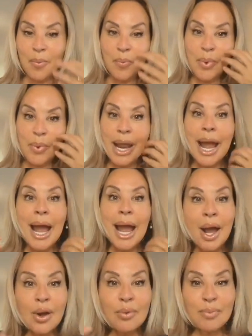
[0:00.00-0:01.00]
But
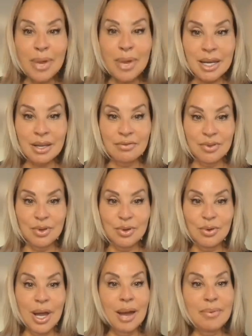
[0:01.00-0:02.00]
how many of
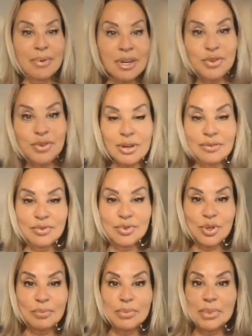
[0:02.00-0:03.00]
you have
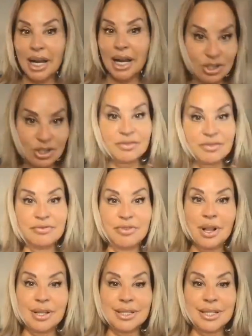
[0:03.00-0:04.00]
tripped and actually fallen